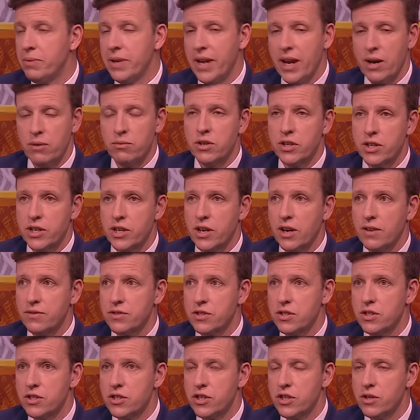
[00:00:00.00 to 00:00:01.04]
out, looking
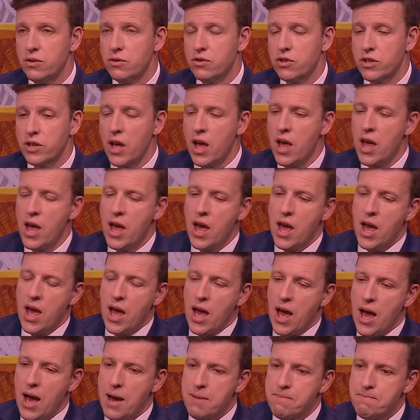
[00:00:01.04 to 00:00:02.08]
after the children.
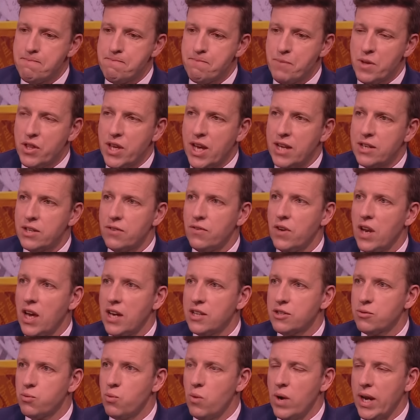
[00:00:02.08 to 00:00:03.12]
At the end of
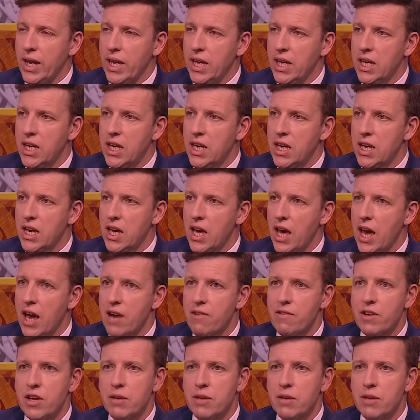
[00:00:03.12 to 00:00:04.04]
last week, Harry